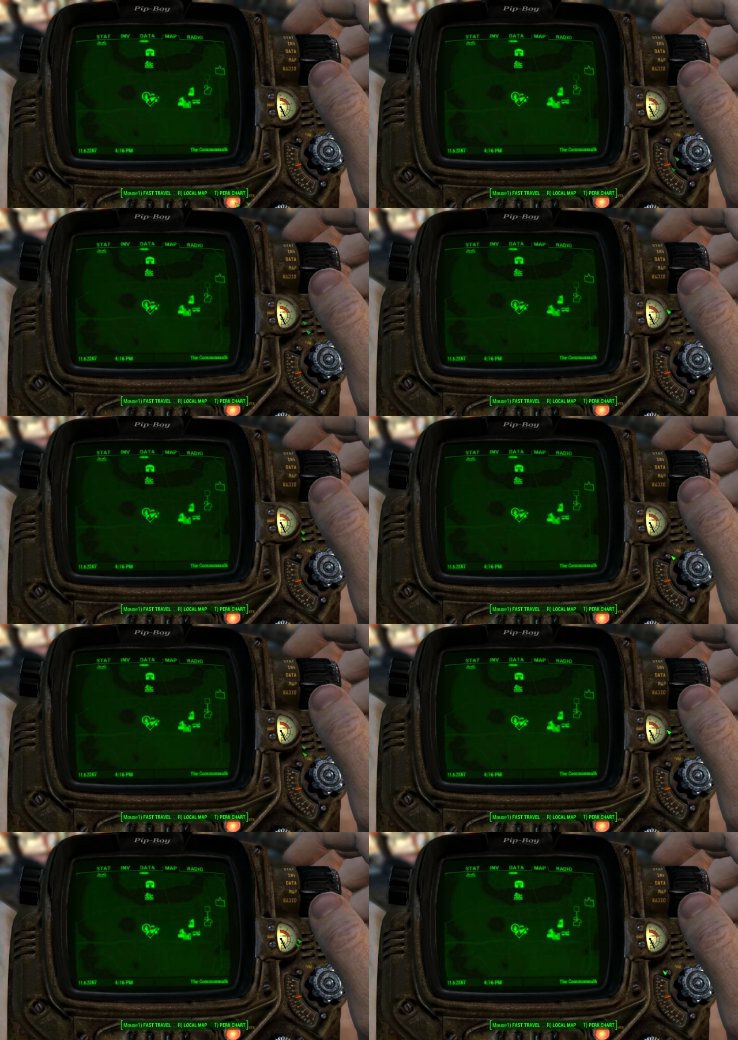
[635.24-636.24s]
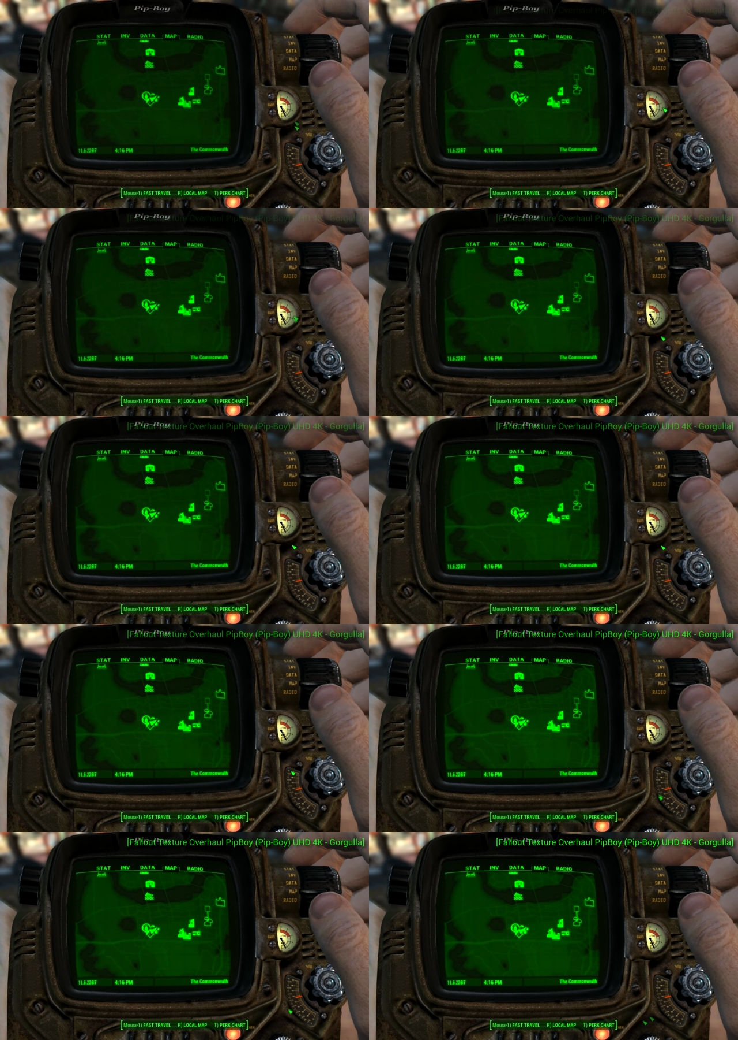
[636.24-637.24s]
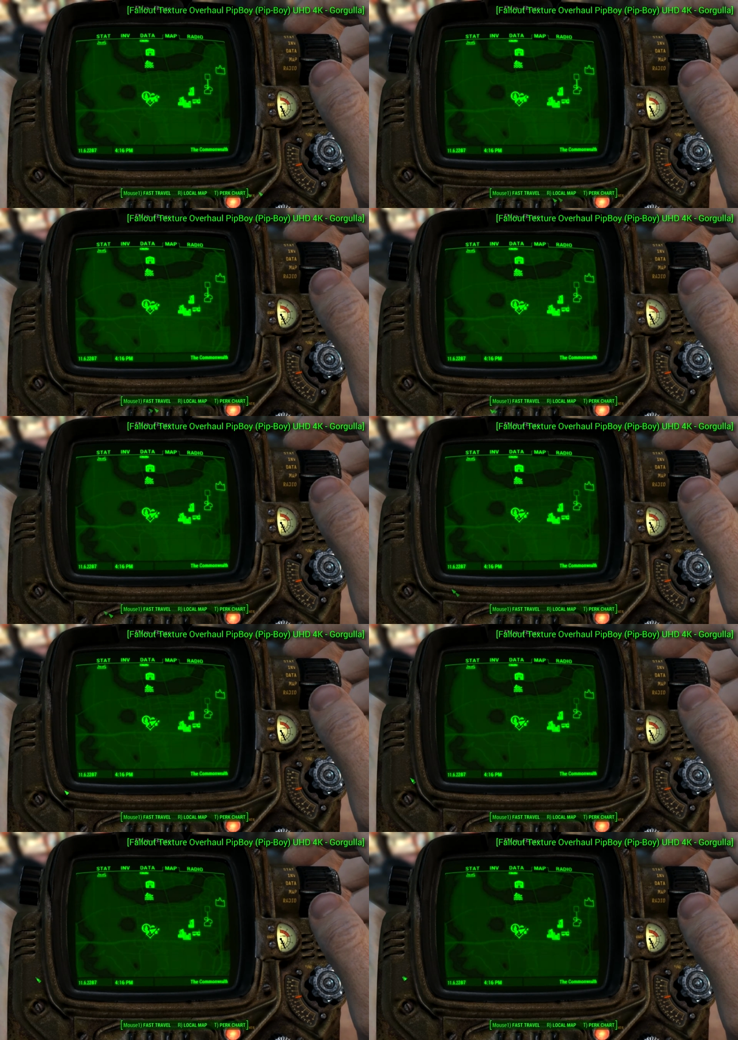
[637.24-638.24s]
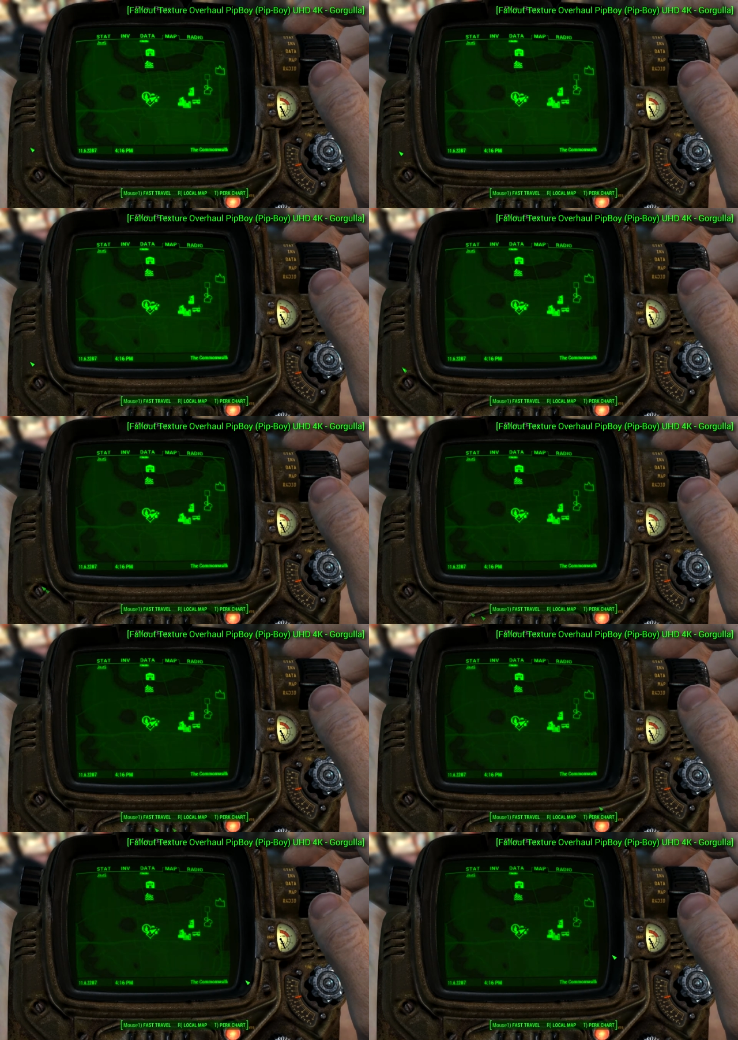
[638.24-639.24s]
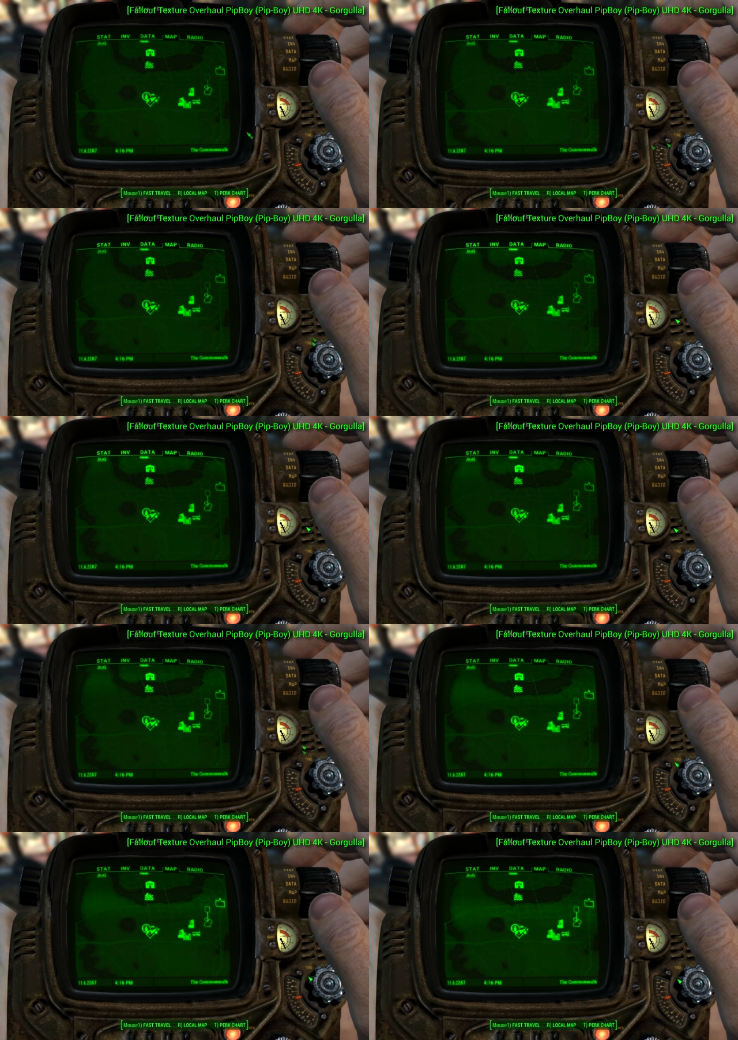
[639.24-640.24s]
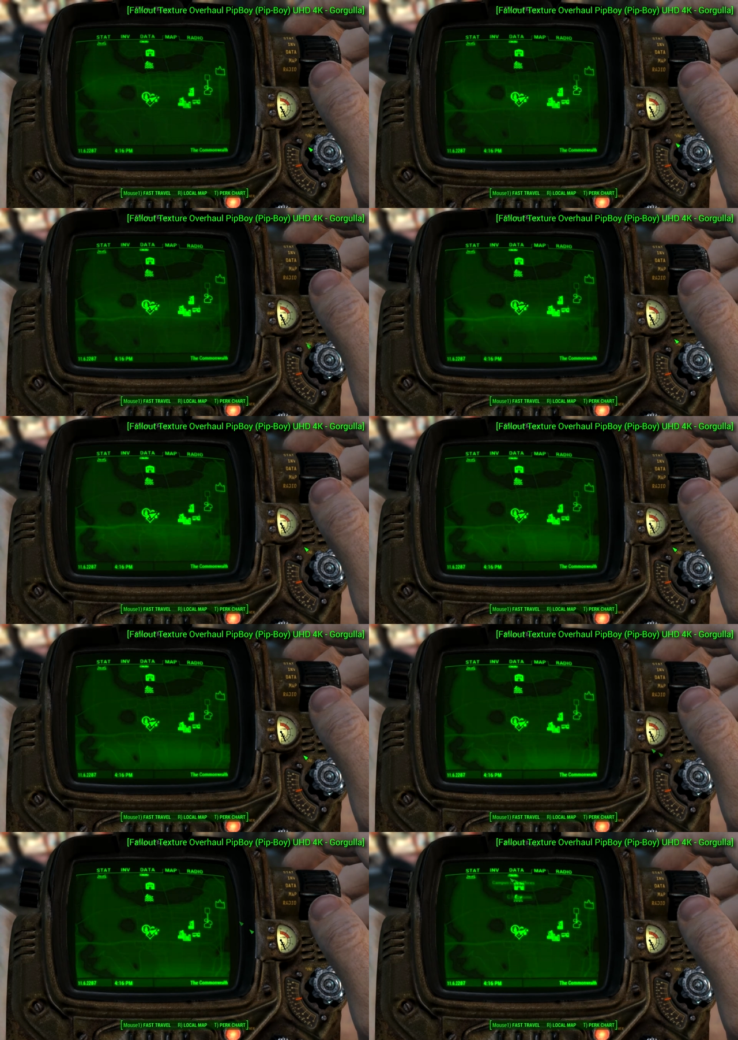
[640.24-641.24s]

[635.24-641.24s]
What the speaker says: (no speaker visible)